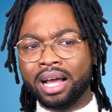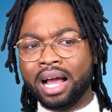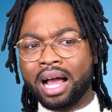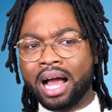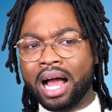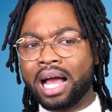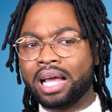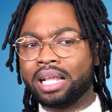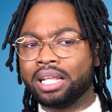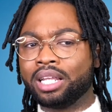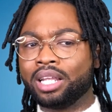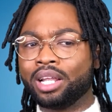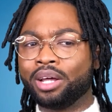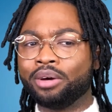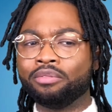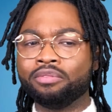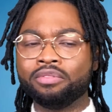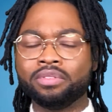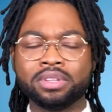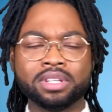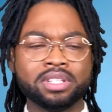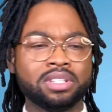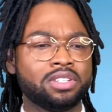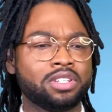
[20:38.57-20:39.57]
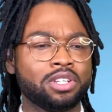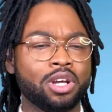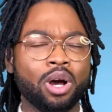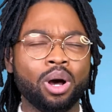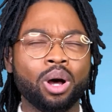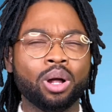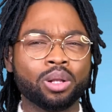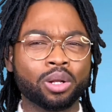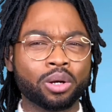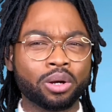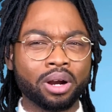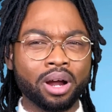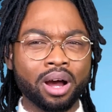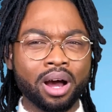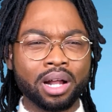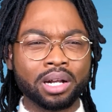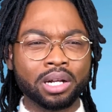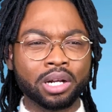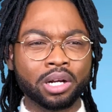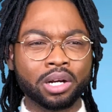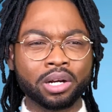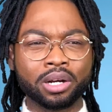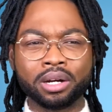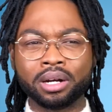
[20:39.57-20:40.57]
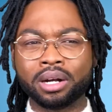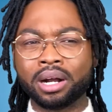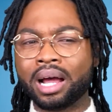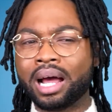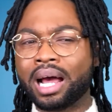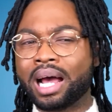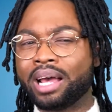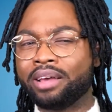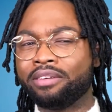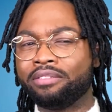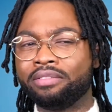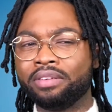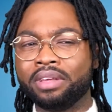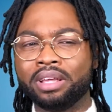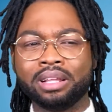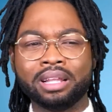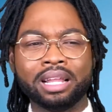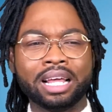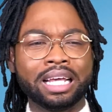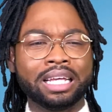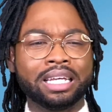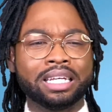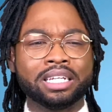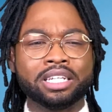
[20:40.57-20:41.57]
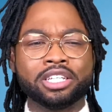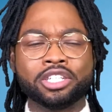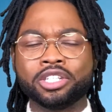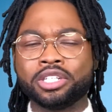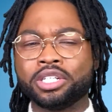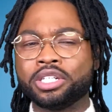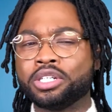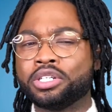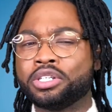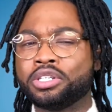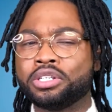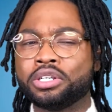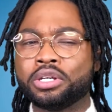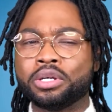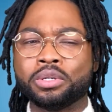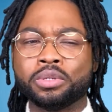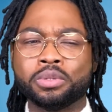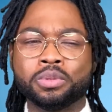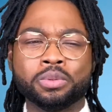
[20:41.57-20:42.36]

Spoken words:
I love this color on her. I feel like it's just so